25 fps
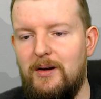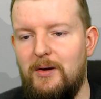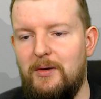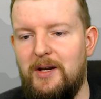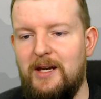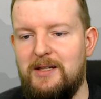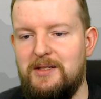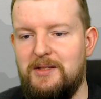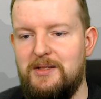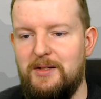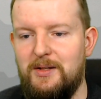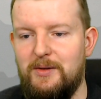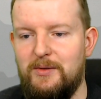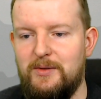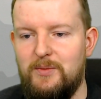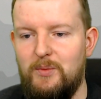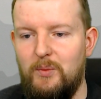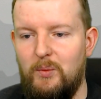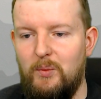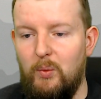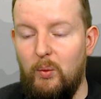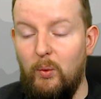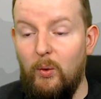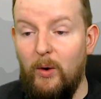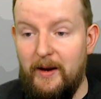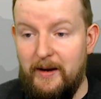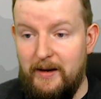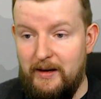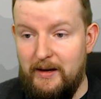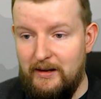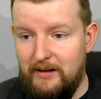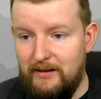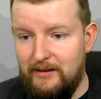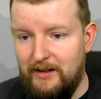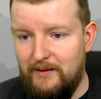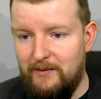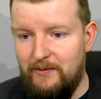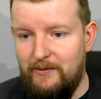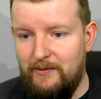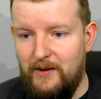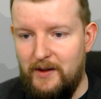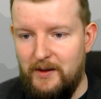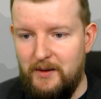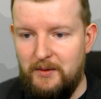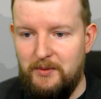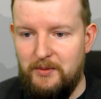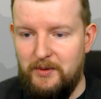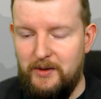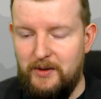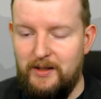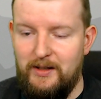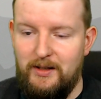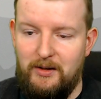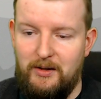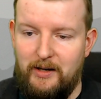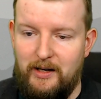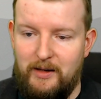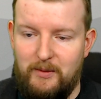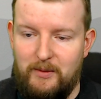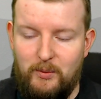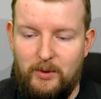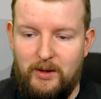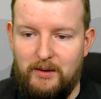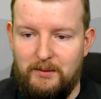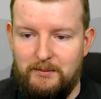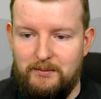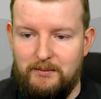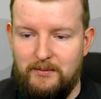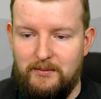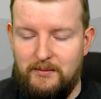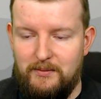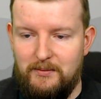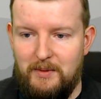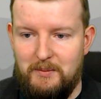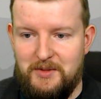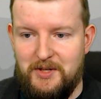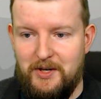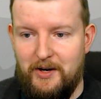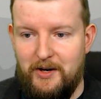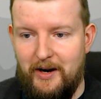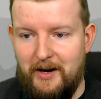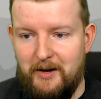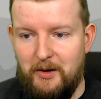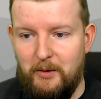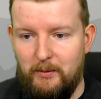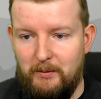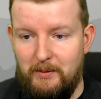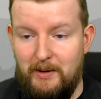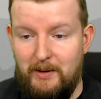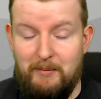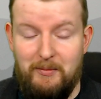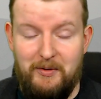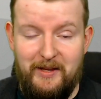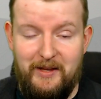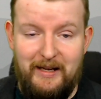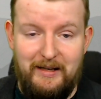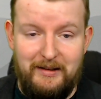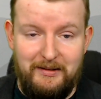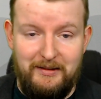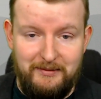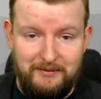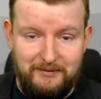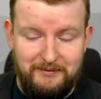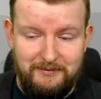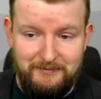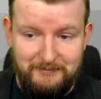Okay, so there was one in Fallout 3. All right, well, I'm sorry I don't remember that.